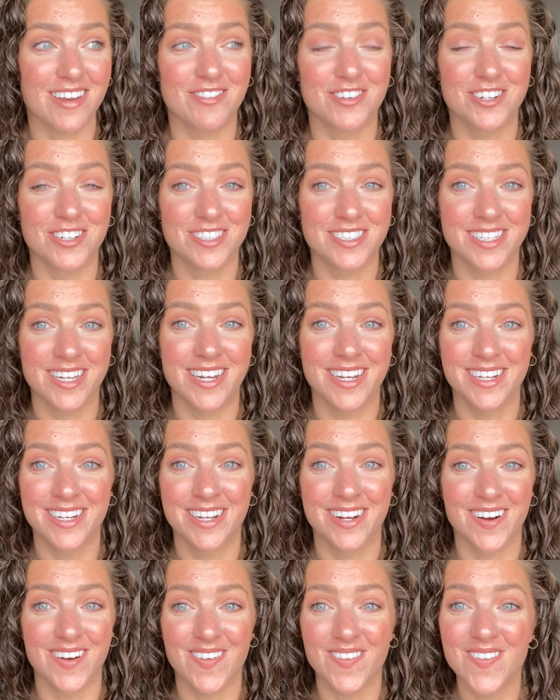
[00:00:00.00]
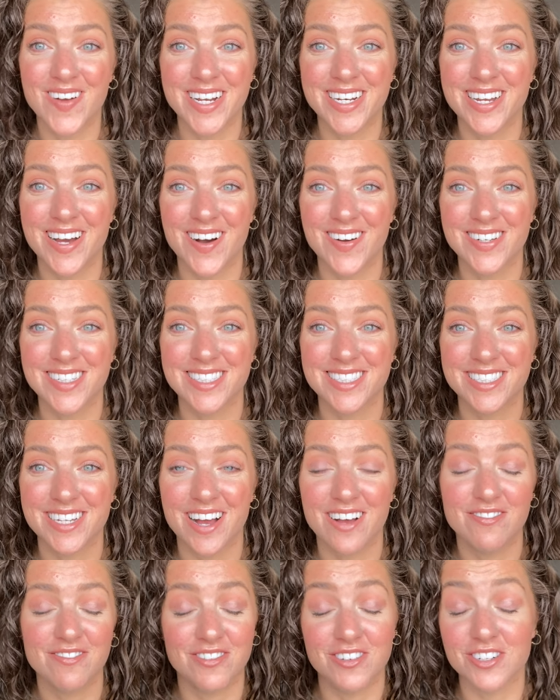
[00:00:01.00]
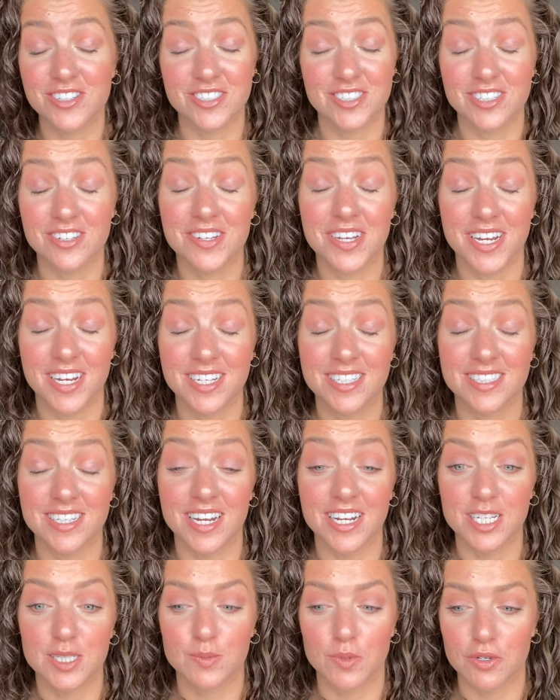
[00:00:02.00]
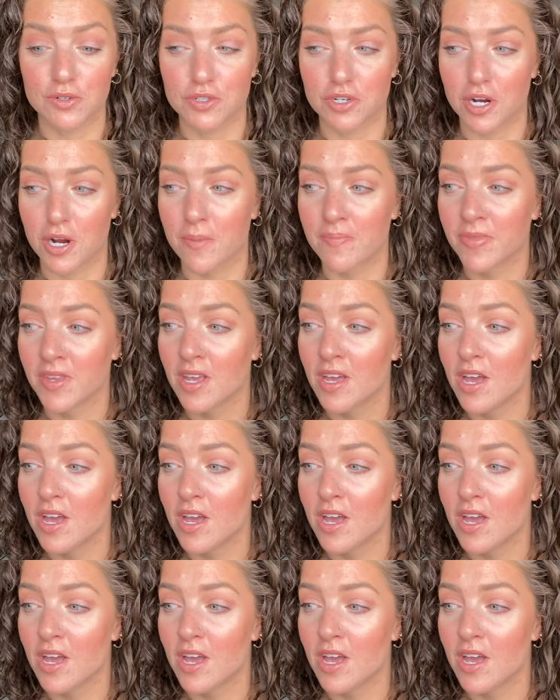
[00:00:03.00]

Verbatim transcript: If you're sitting near a window and stuff, you're still getting sun exposure.